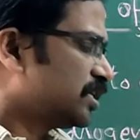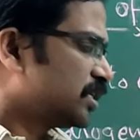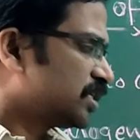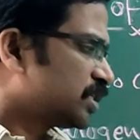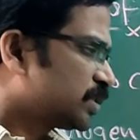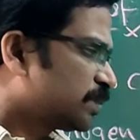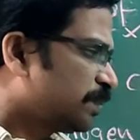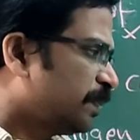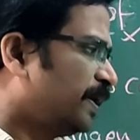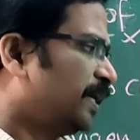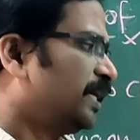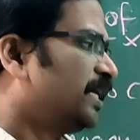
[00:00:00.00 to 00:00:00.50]

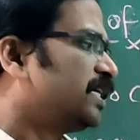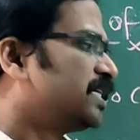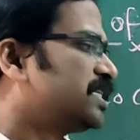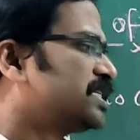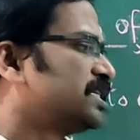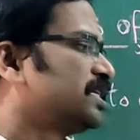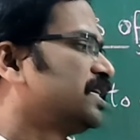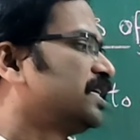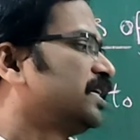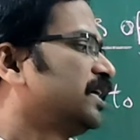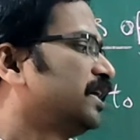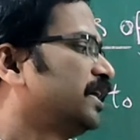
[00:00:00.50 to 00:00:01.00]

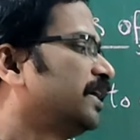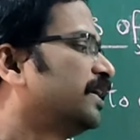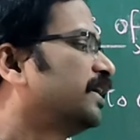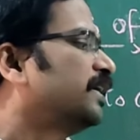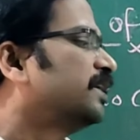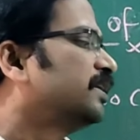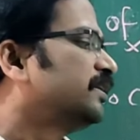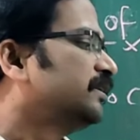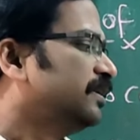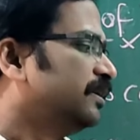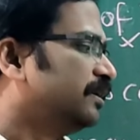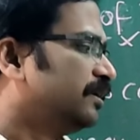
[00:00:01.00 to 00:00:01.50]
splits
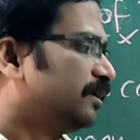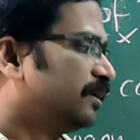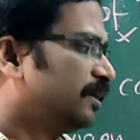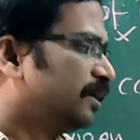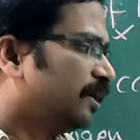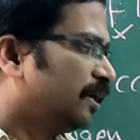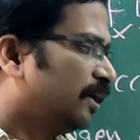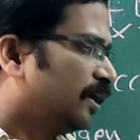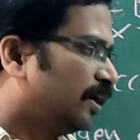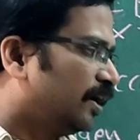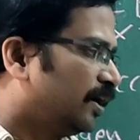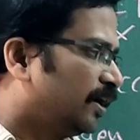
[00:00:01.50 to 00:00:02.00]

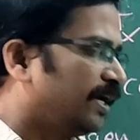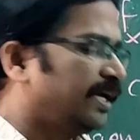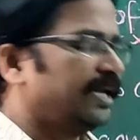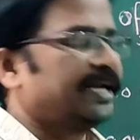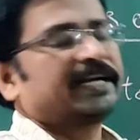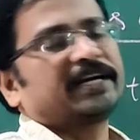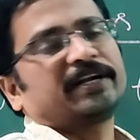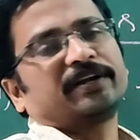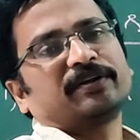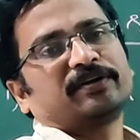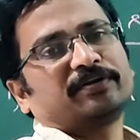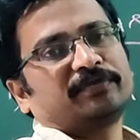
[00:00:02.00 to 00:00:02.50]
in
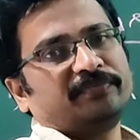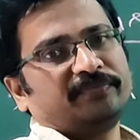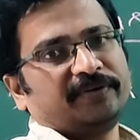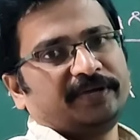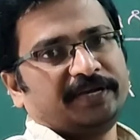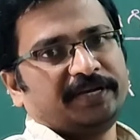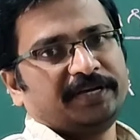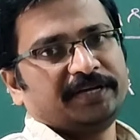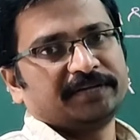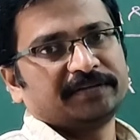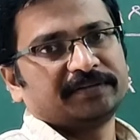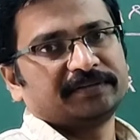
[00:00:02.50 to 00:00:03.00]
electric
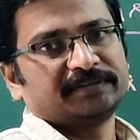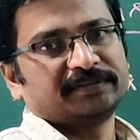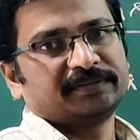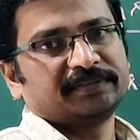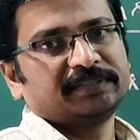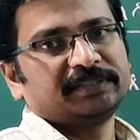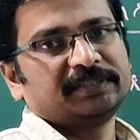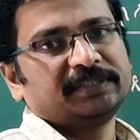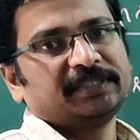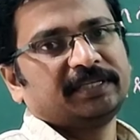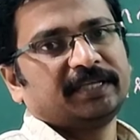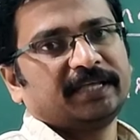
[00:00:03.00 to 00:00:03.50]

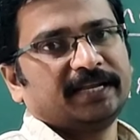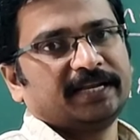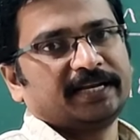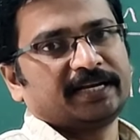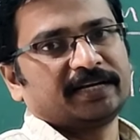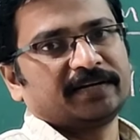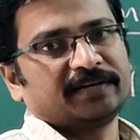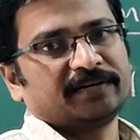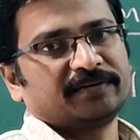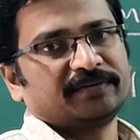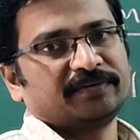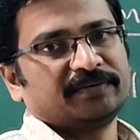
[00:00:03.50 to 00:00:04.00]

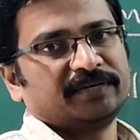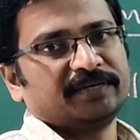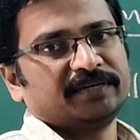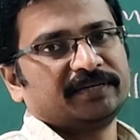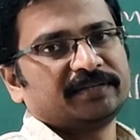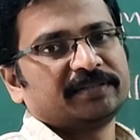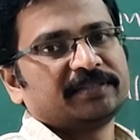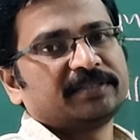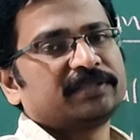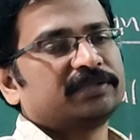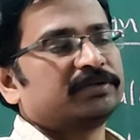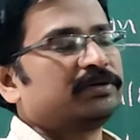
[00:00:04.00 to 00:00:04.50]

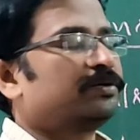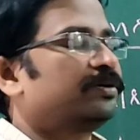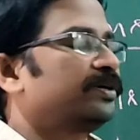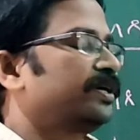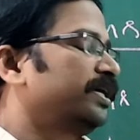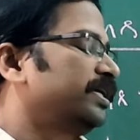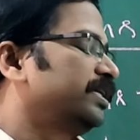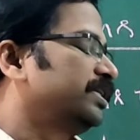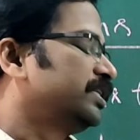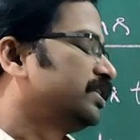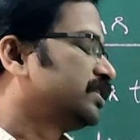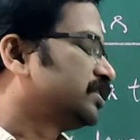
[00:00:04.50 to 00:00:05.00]
field.
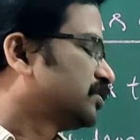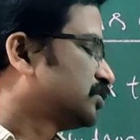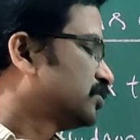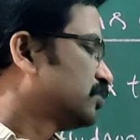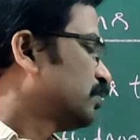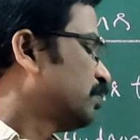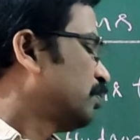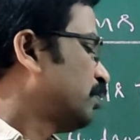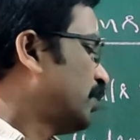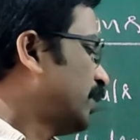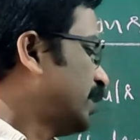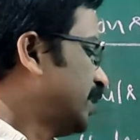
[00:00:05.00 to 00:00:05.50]
Okay, these 2
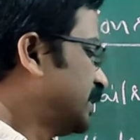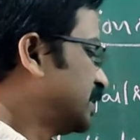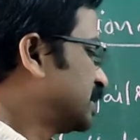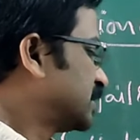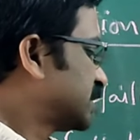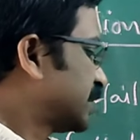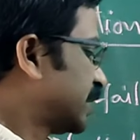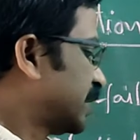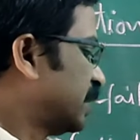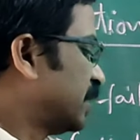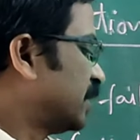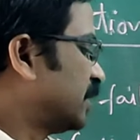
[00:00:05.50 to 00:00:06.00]

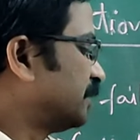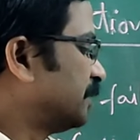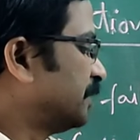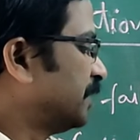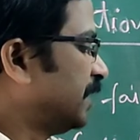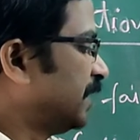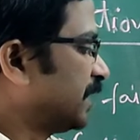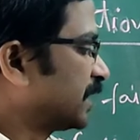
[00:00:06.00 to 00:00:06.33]
points cannot be